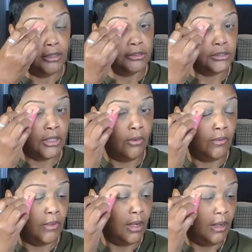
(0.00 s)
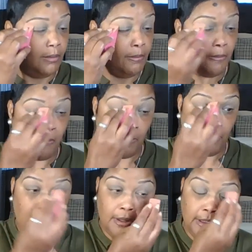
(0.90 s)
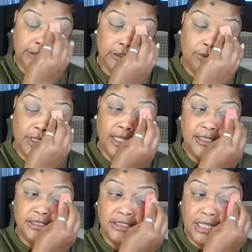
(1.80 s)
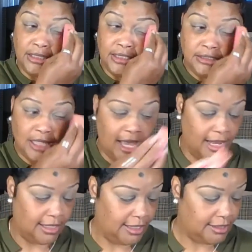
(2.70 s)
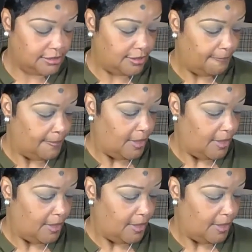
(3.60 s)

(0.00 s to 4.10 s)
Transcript: So let's go ahead and set these eyelids.